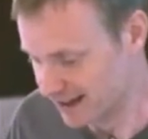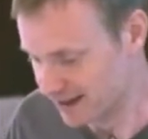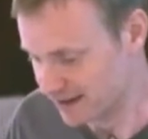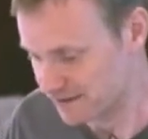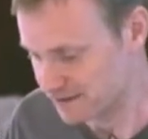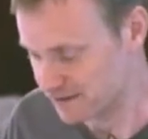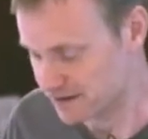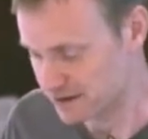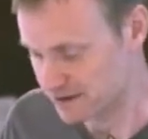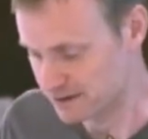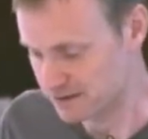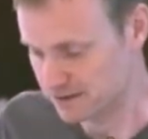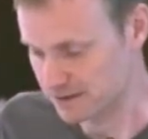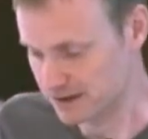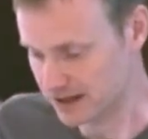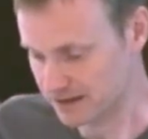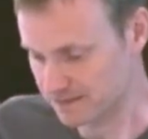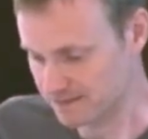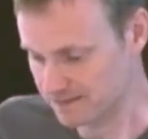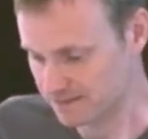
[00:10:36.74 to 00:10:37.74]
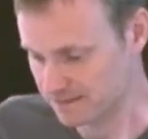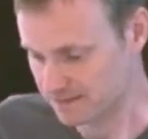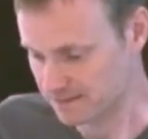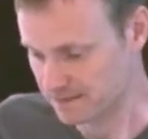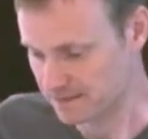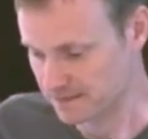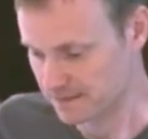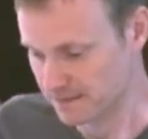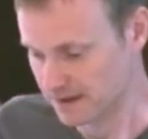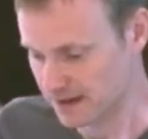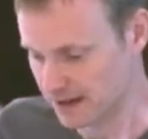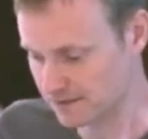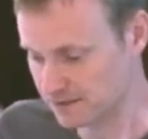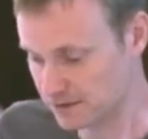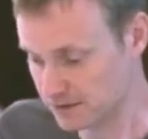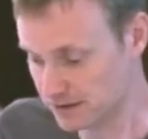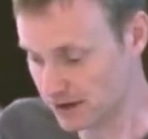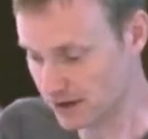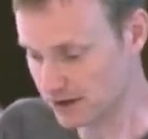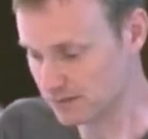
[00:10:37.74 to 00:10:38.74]
If you
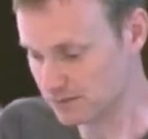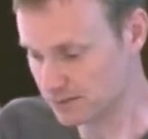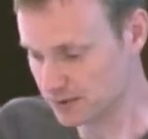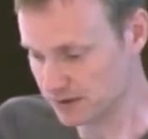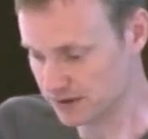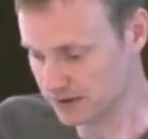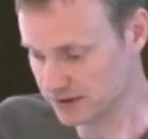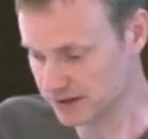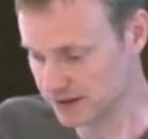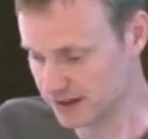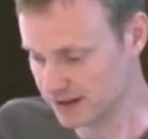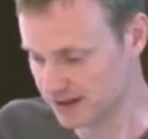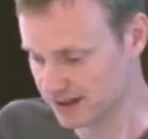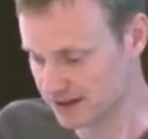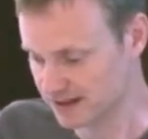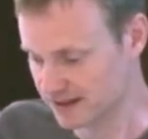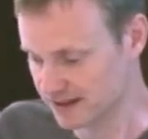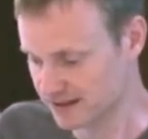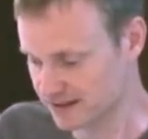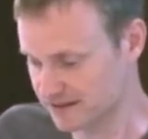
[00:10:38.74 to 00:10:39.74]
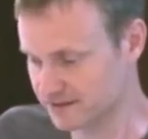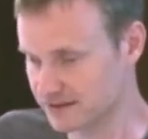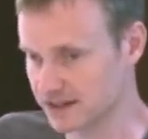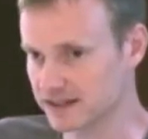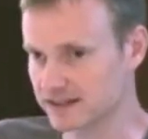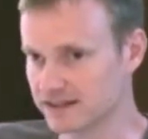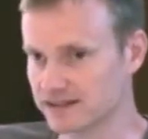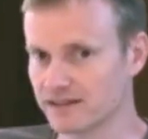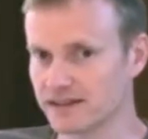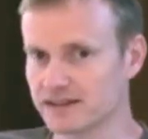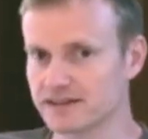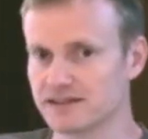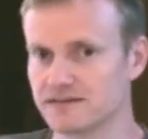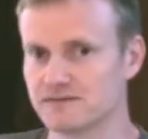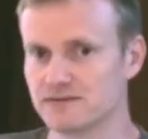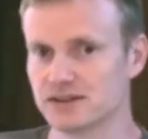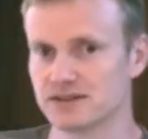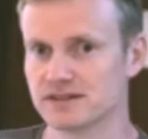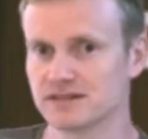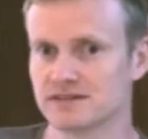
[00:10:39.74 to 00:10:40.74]
don't put the vendor directory
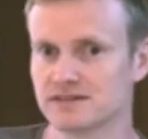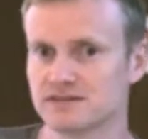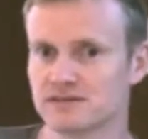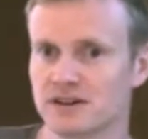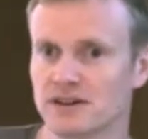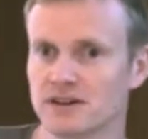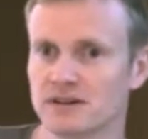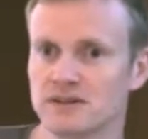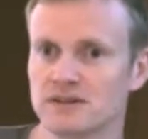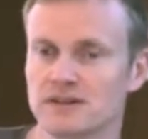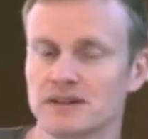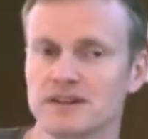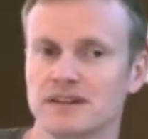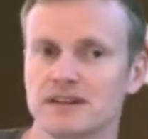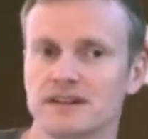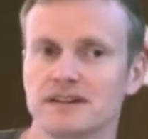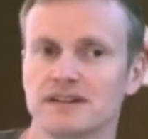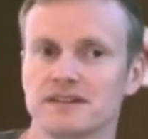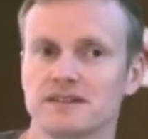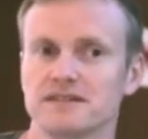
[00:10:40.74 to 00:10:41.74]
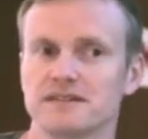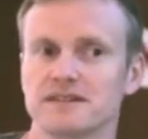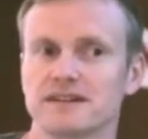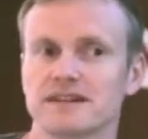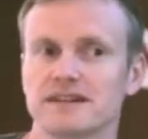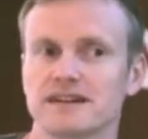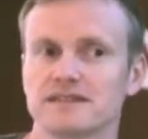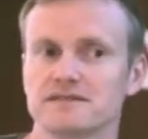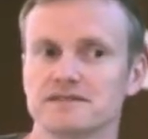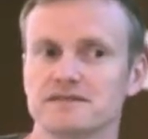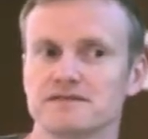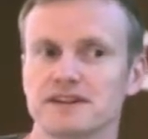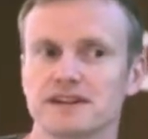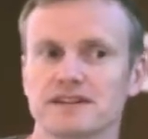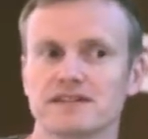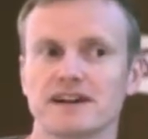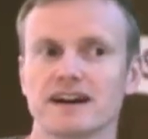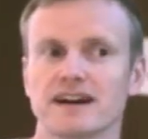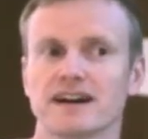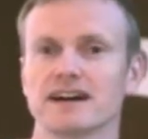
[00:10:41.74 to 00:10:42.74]
in version control, you then have to
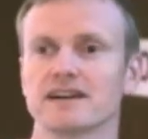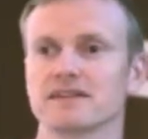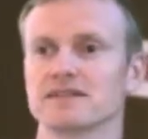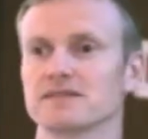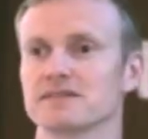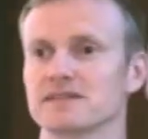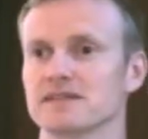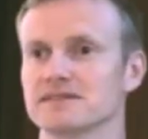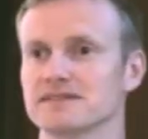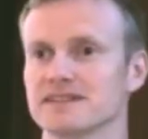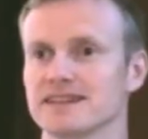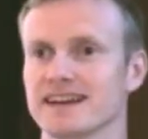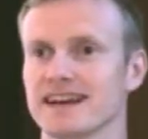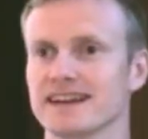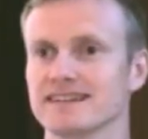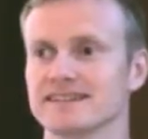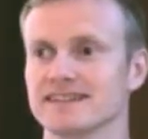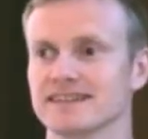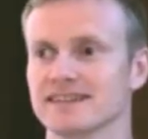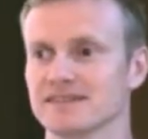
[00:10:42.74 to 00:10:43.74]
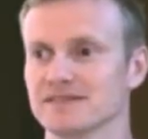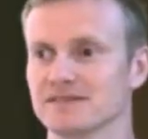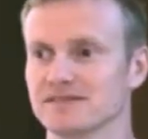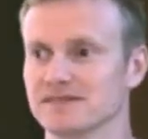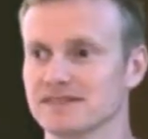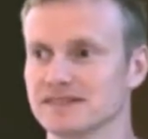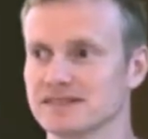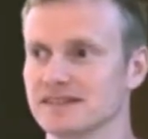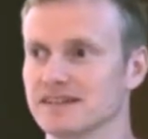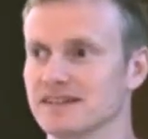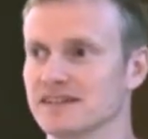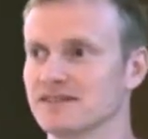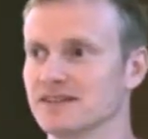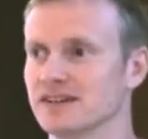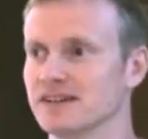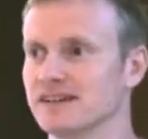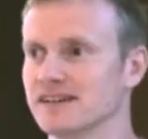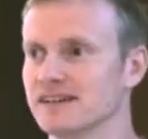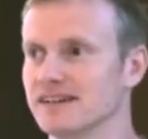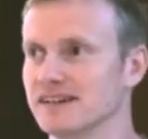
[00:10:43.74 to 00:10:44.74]
figure out how you're going to get it on the
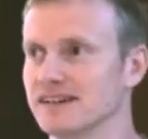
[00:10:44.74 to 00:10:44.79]
server.